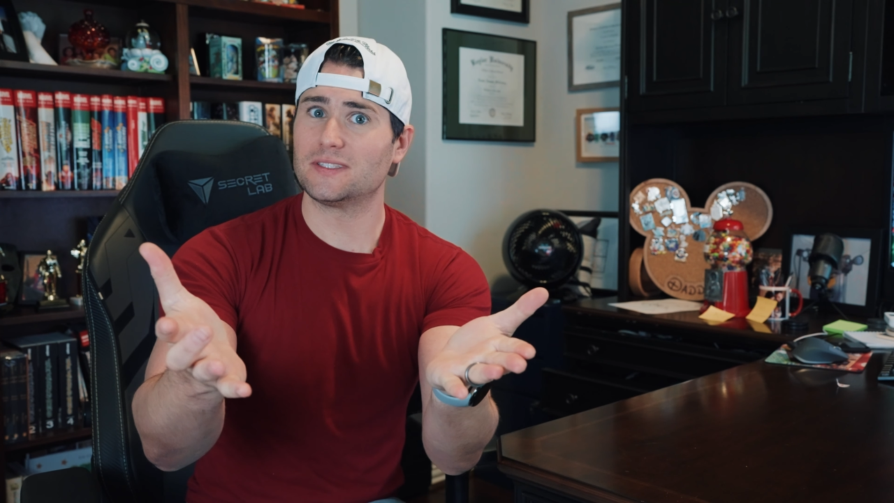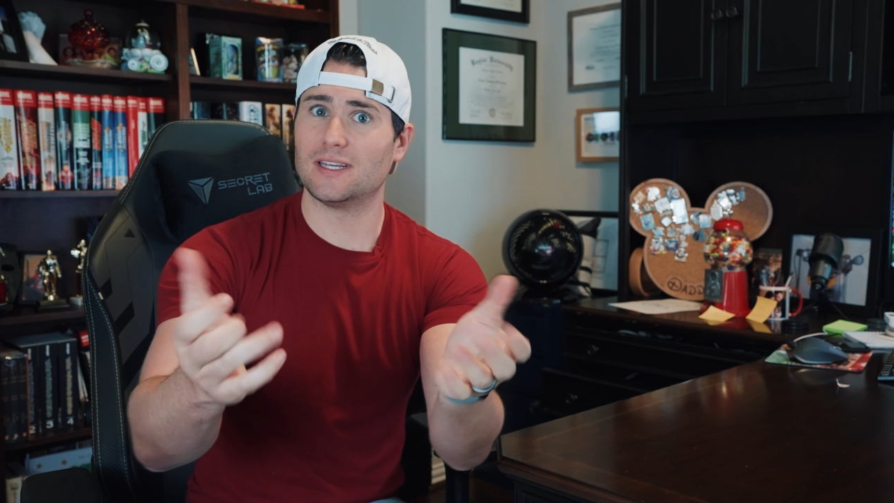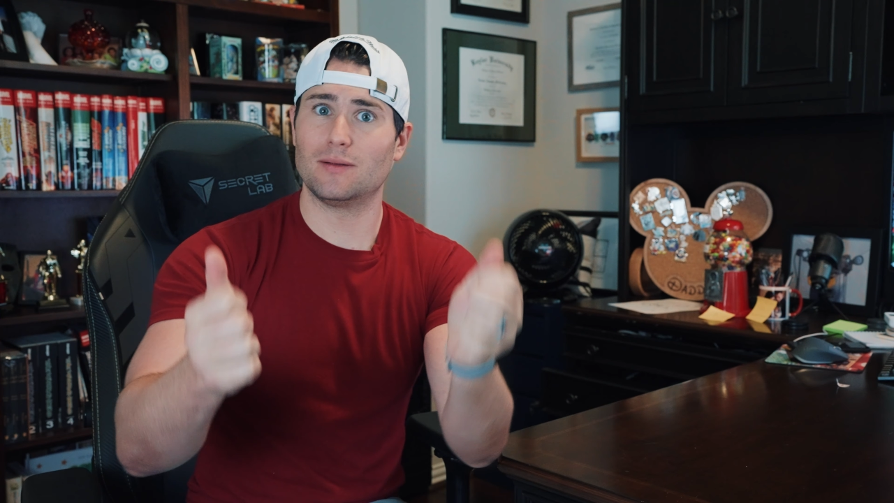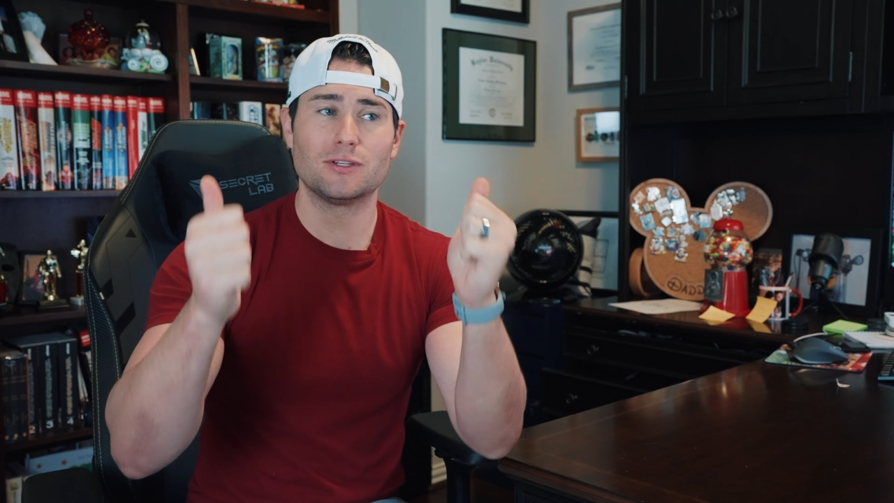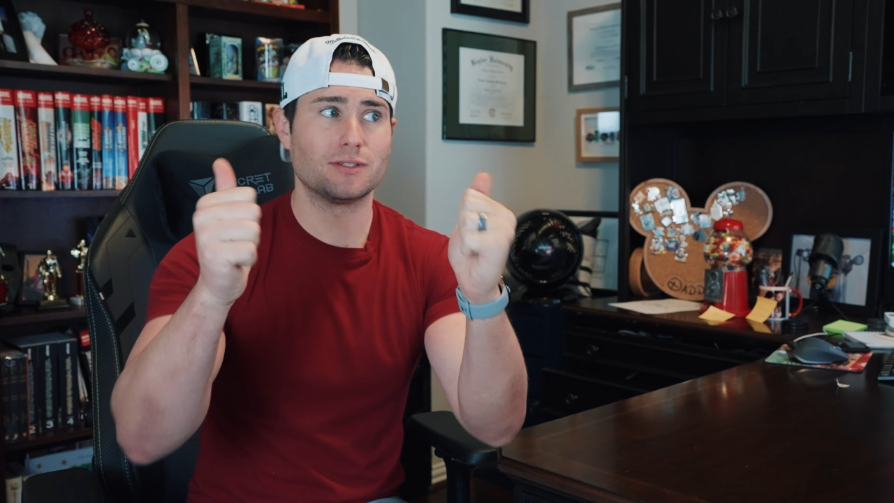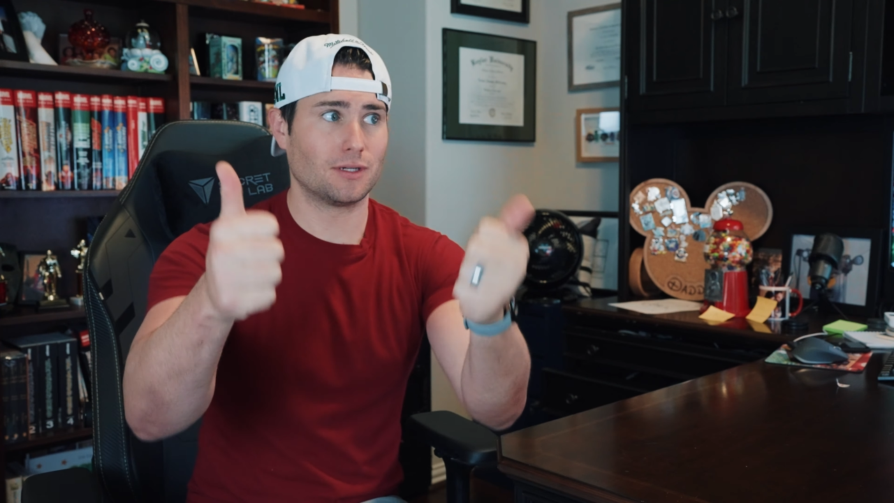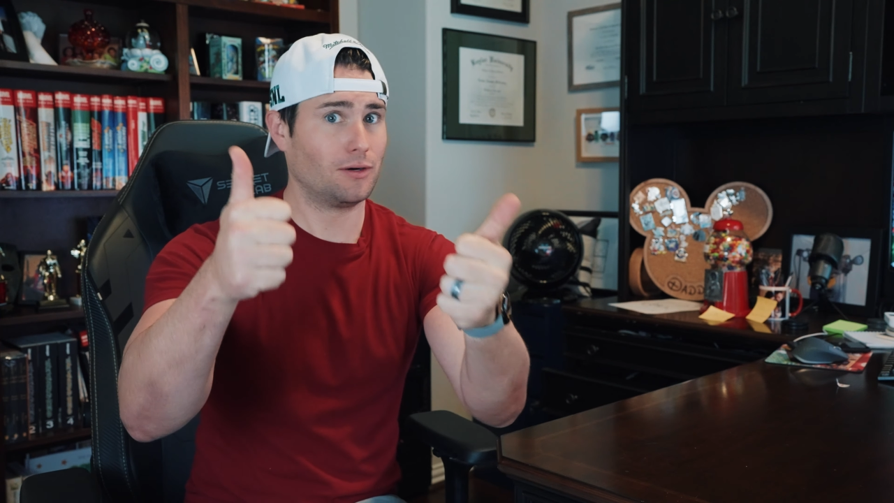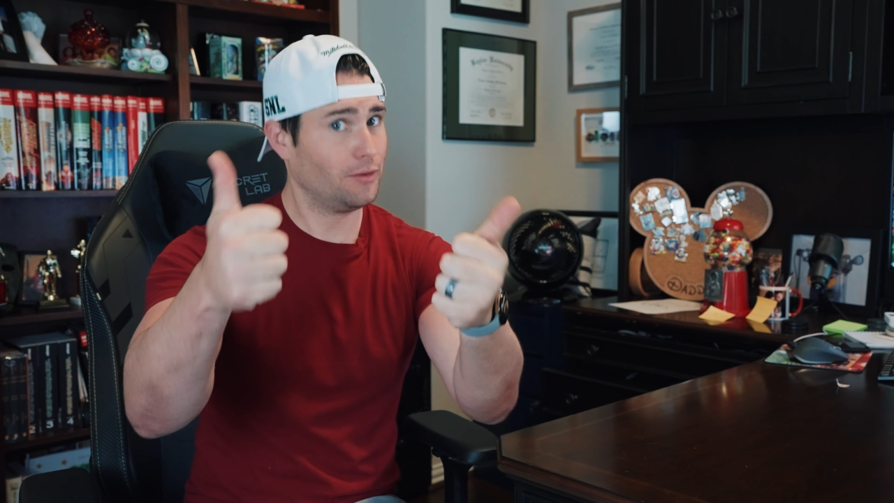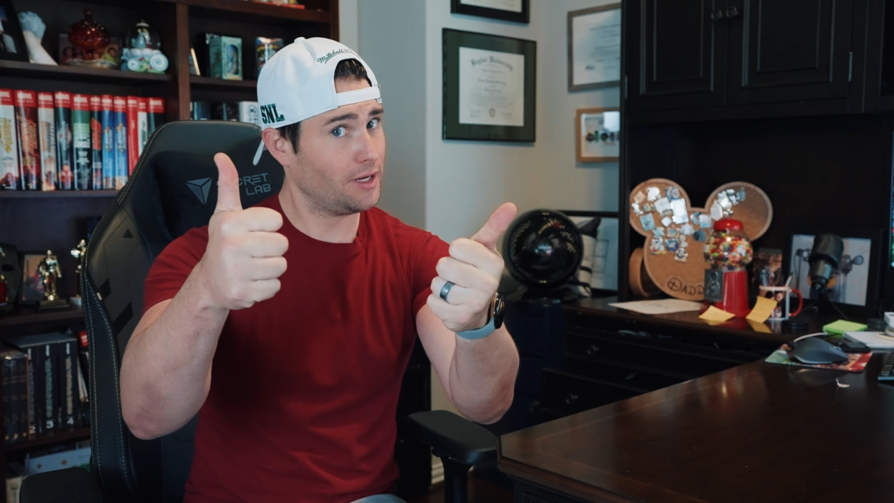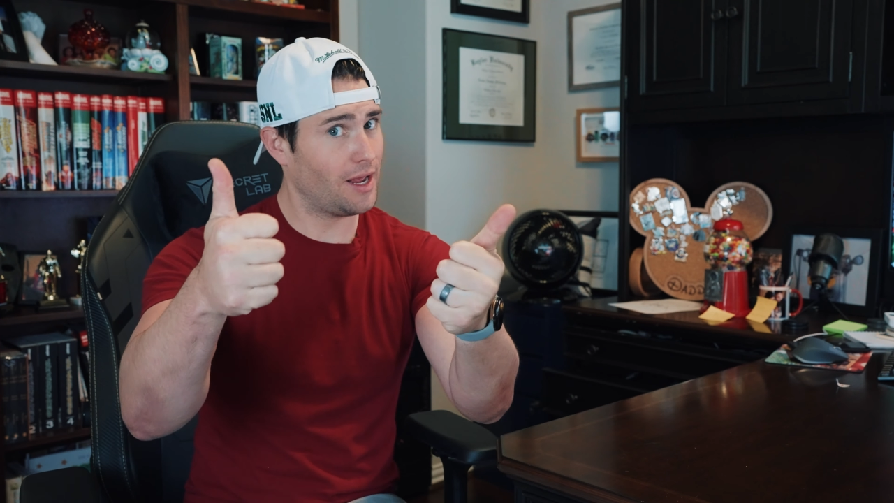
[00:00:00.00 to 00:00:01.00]
themed,
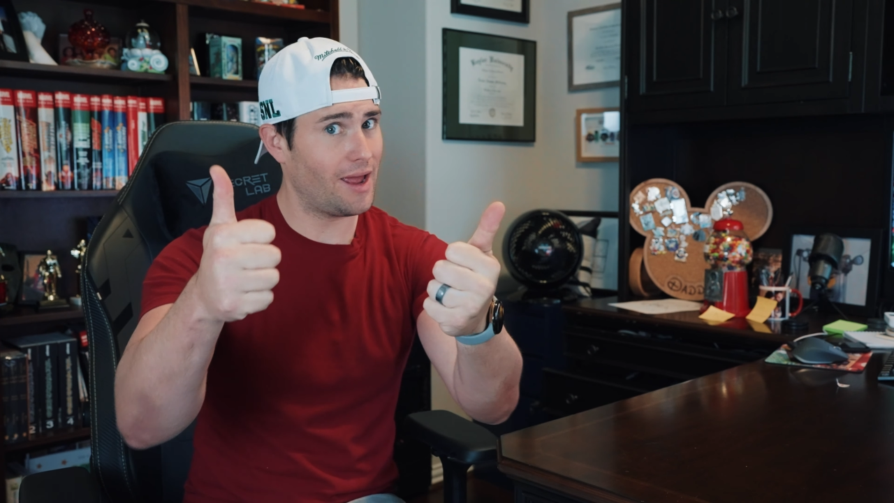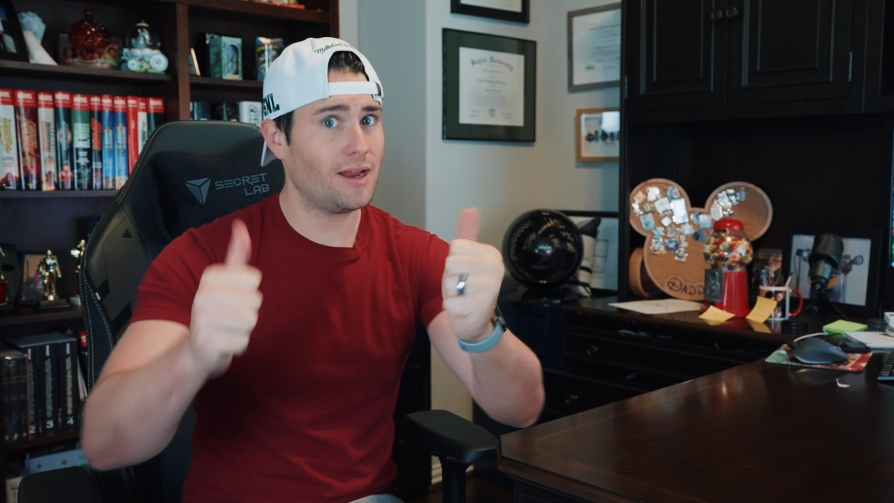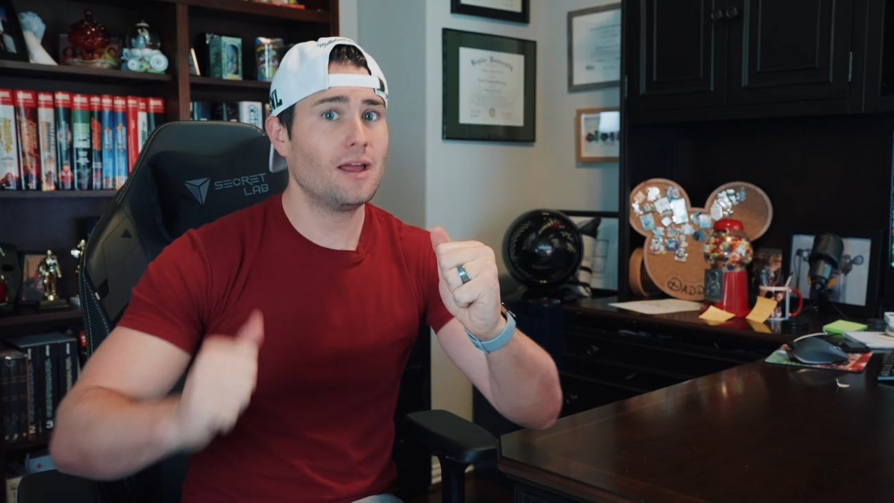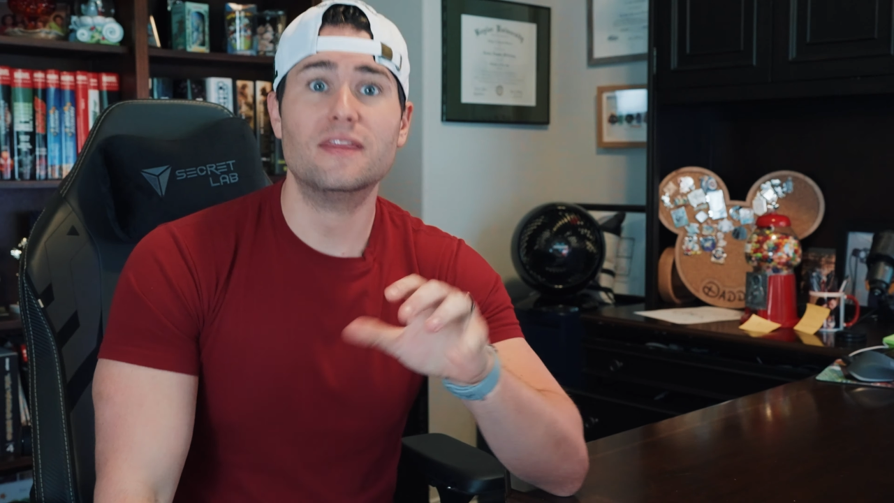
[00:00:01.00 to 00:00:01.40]
so yay.